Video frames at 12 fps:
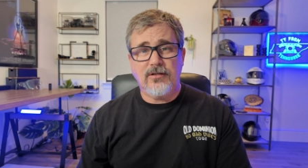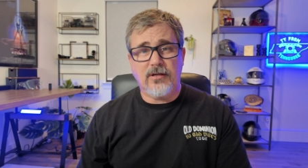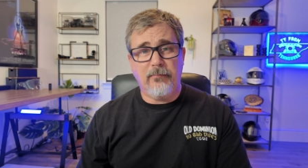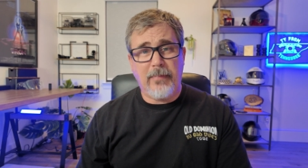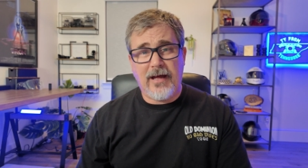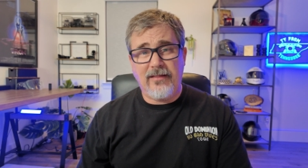You
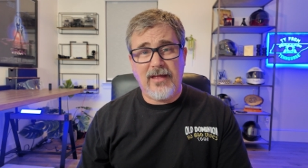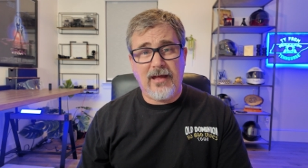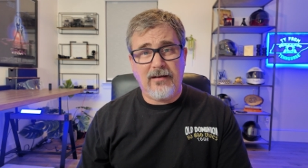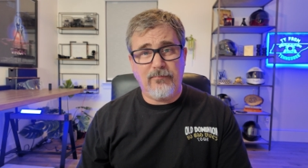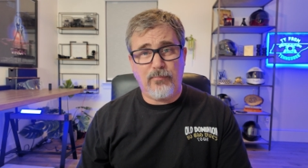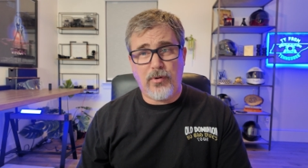can buy
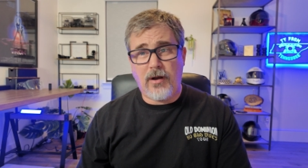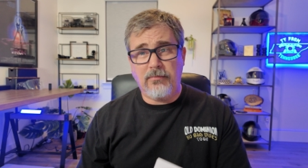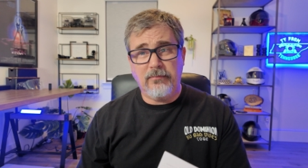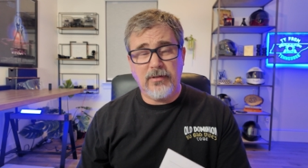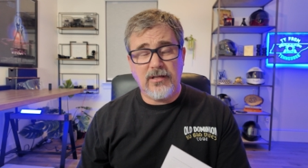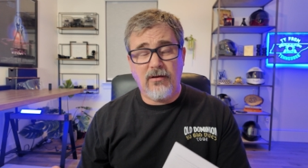that
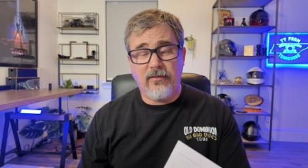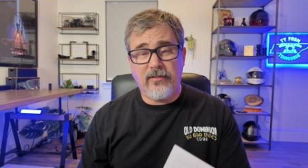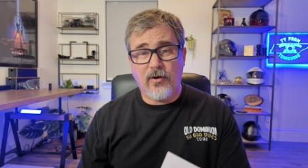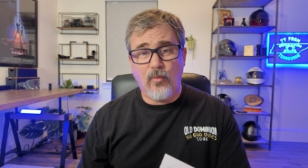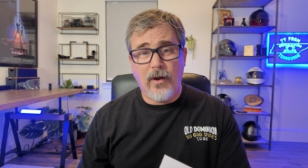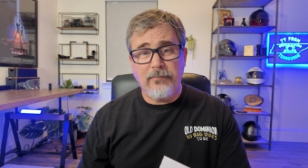probably on
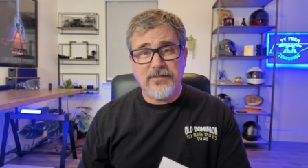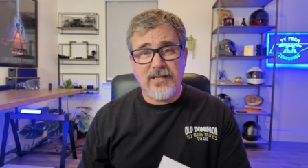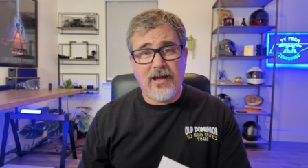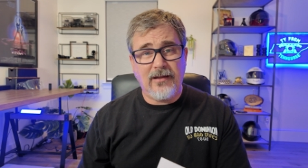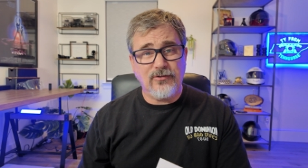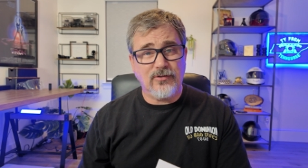their
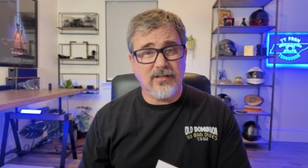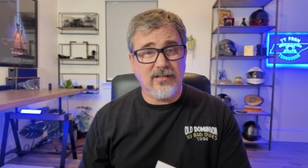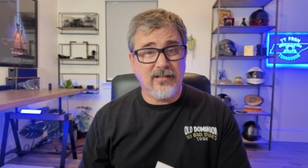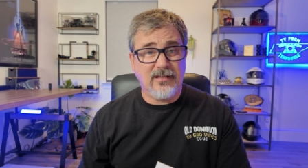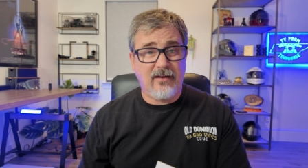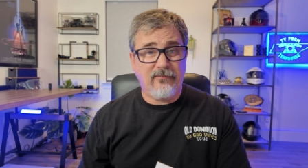website. You can
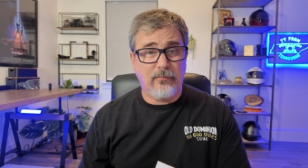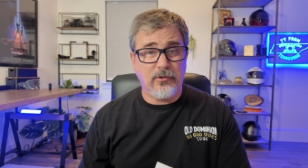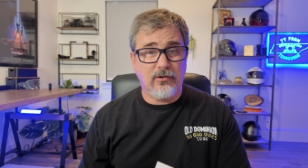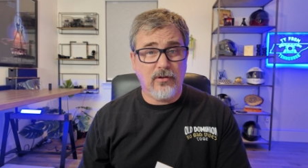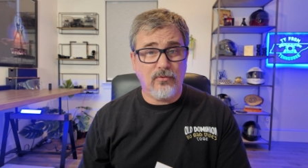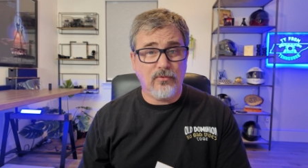get that from
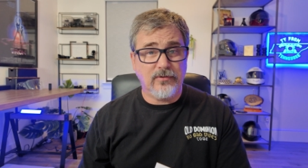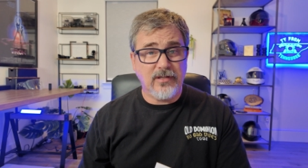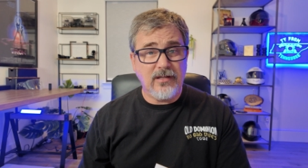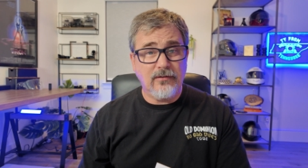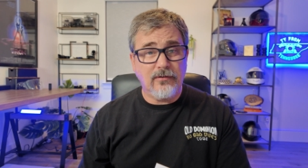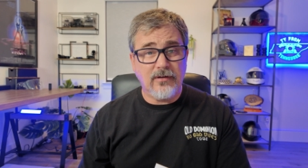your local
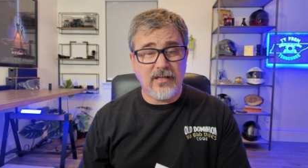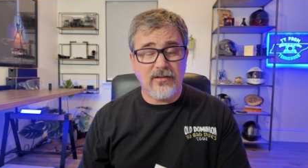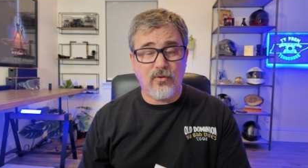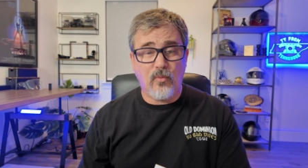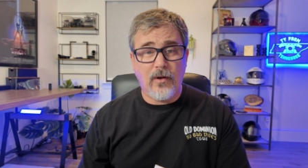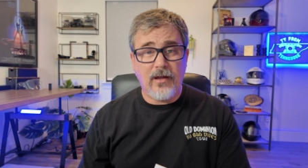dealer,
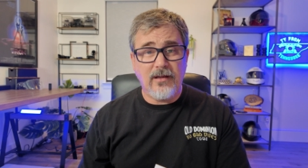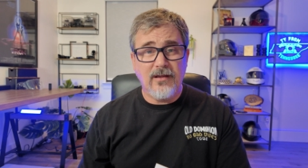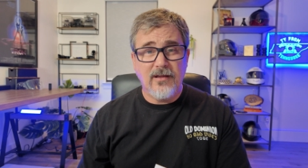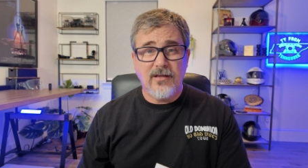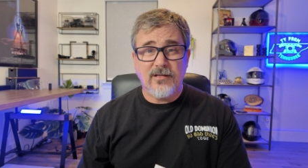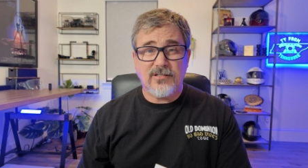either way.
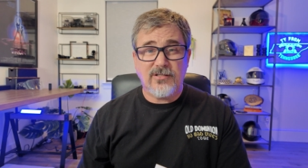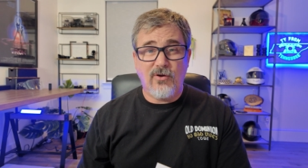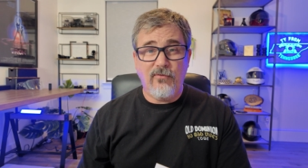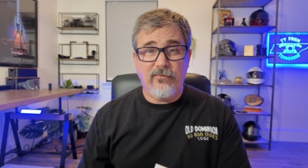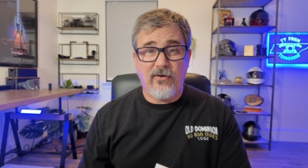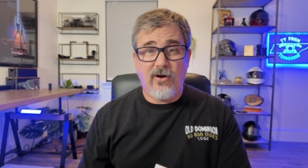
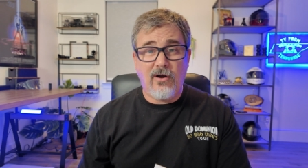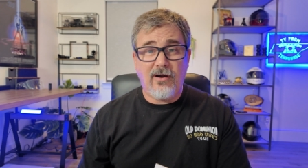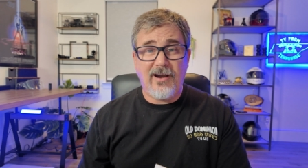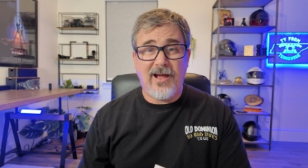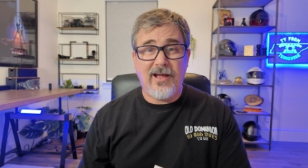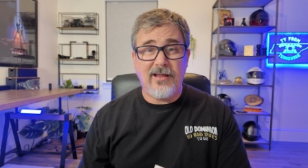So
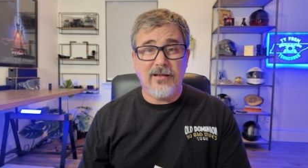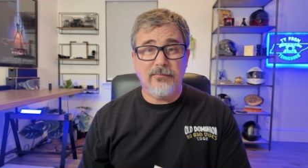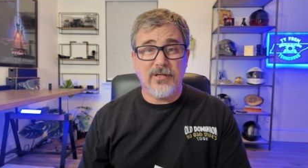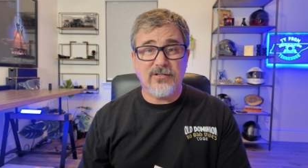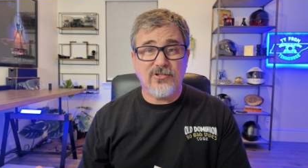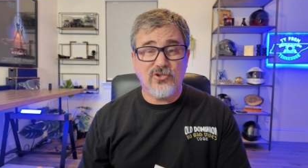far, I
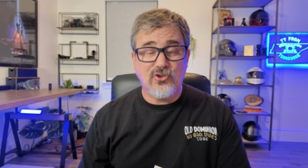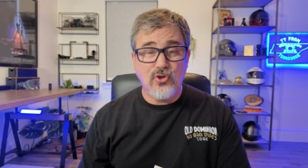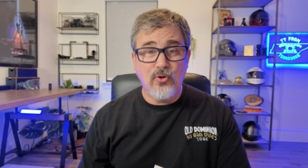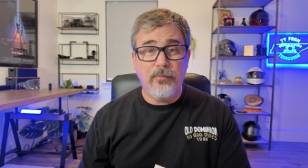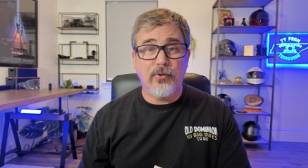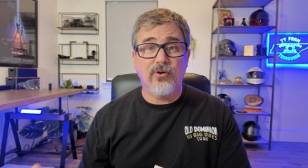am
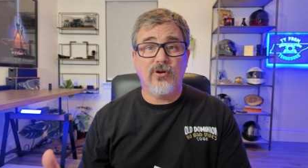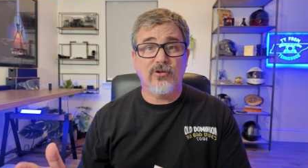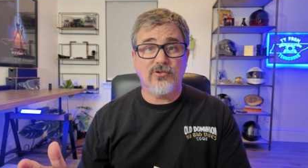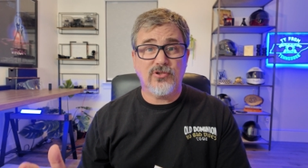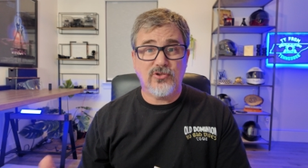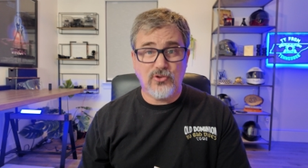super,
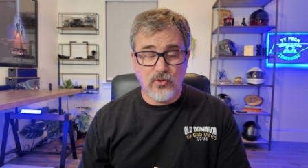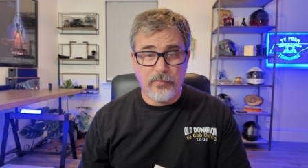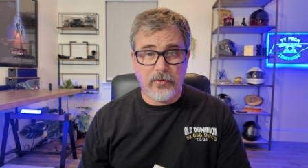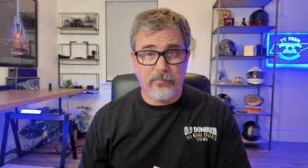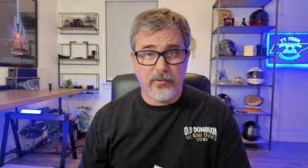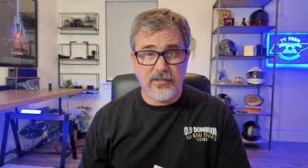
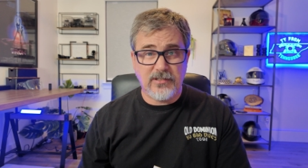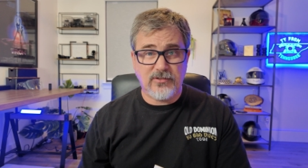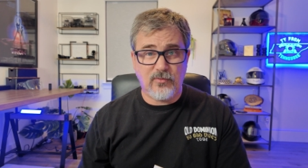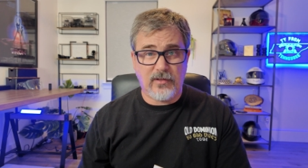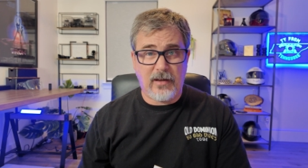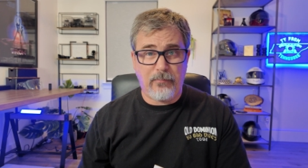super
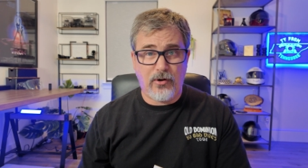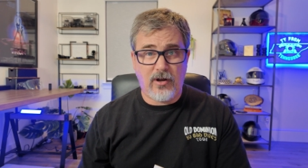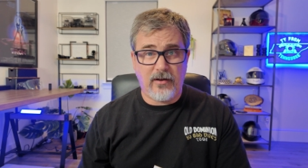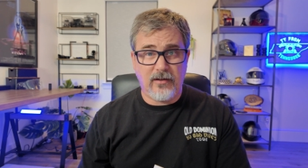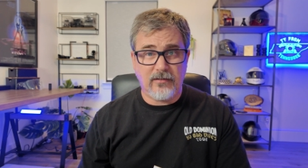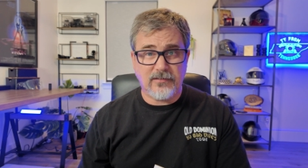pleased with that
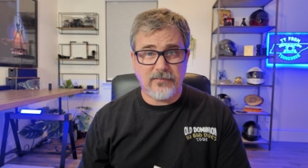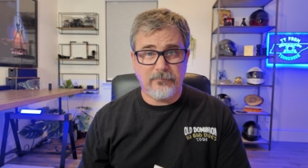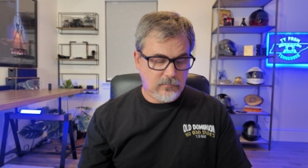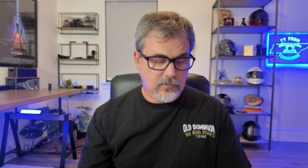product.